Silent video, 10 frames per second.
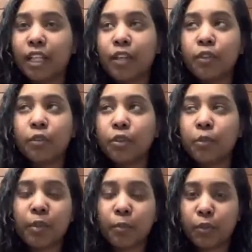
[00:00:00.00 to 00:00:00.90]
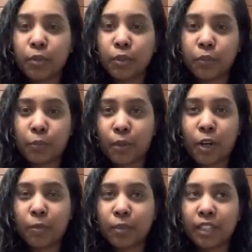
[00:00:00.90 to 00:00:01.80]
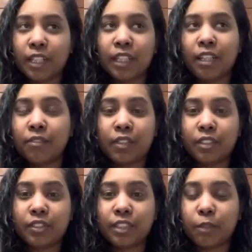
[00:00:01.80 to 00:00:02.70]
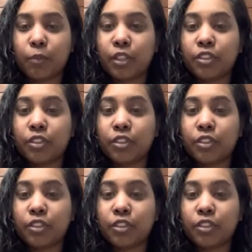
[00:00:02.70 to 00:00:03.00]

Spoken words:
If you were doing paperwork, you would probably feel the same way.